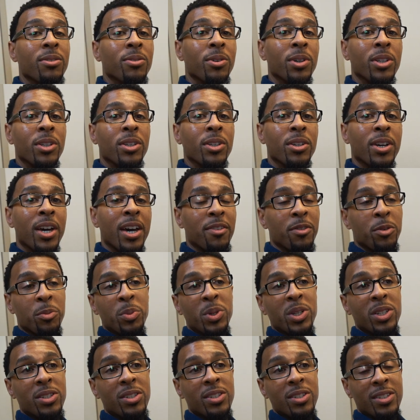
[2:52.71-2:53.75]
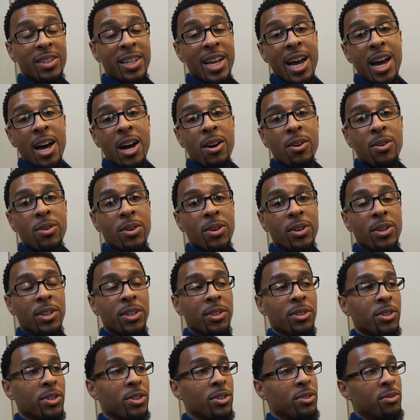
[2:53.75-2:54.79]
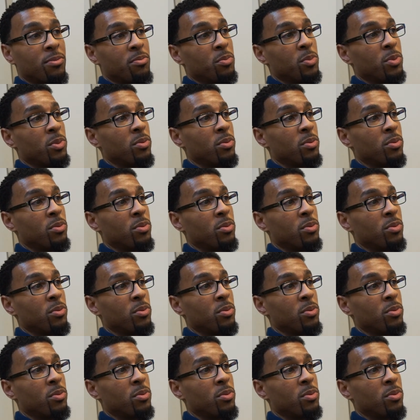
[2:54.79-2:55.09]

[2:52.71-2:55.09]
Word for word: whether you have a business now or you just,